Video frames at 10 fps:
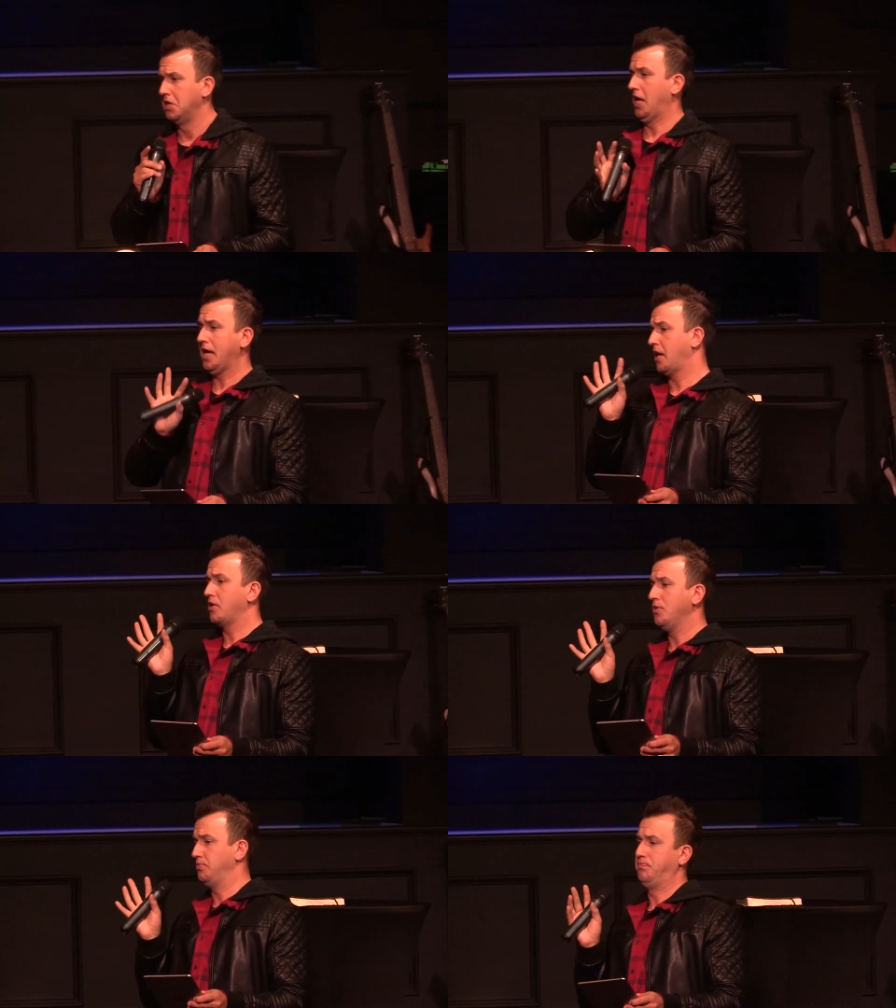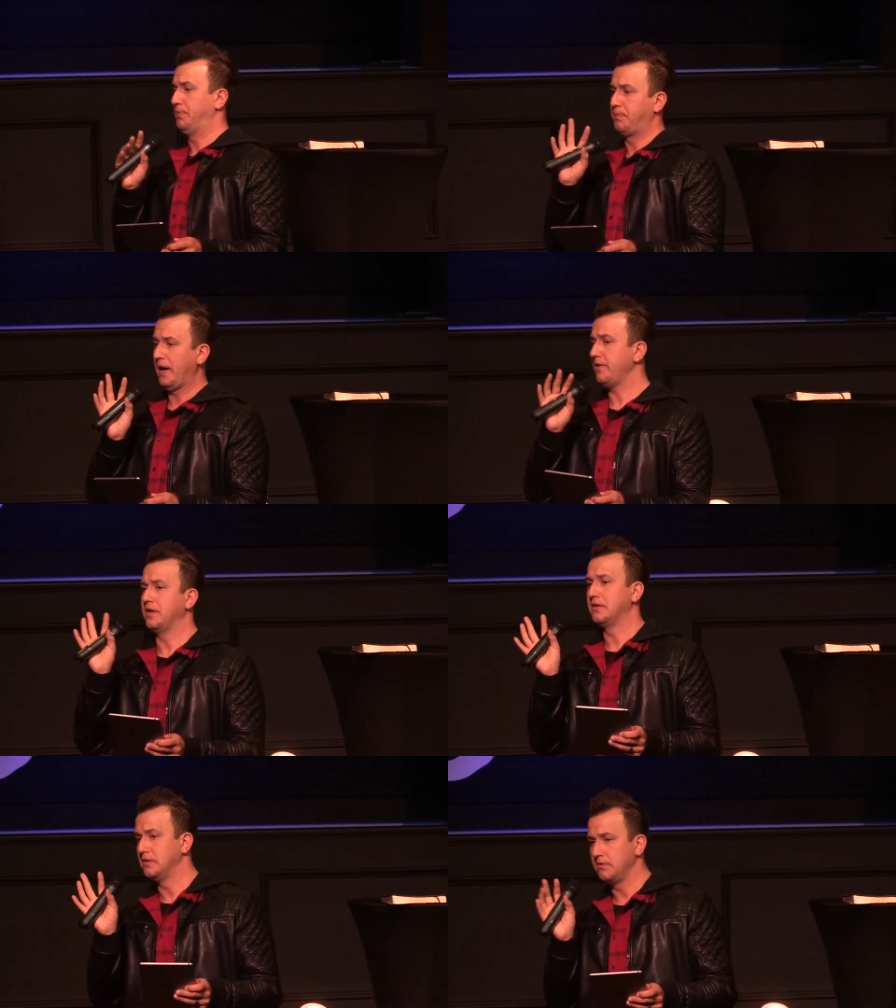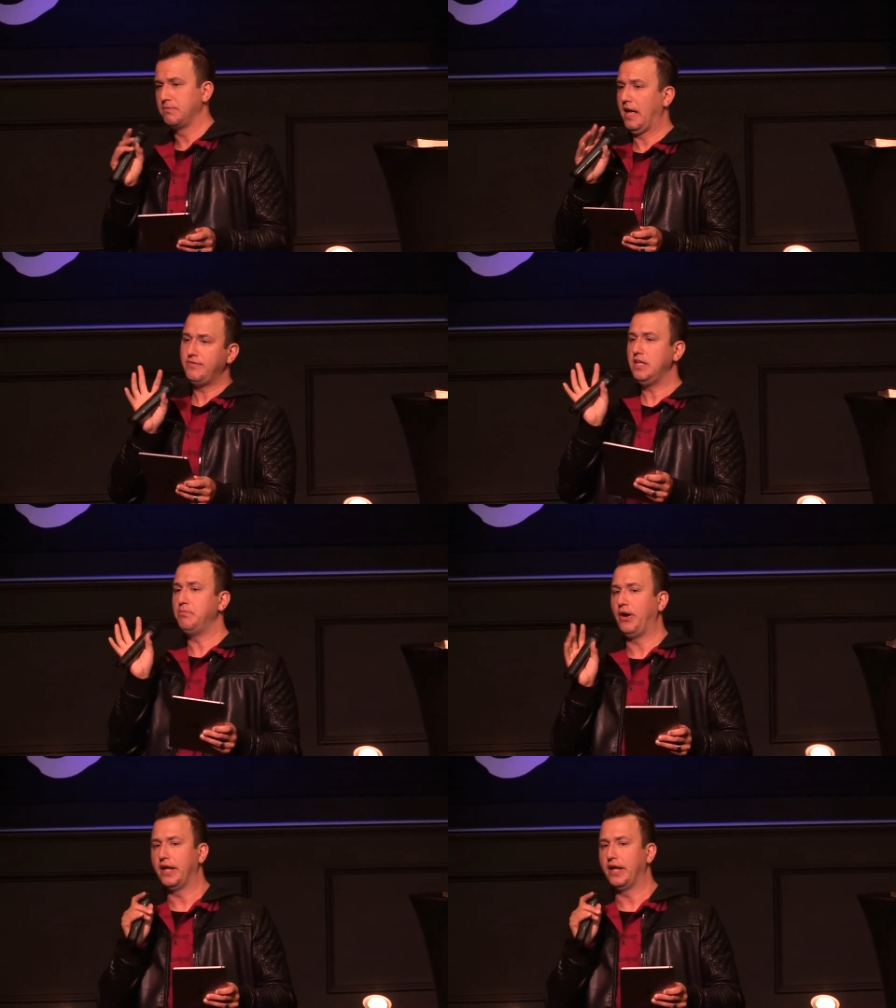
I got to go prepare the heavenly bread.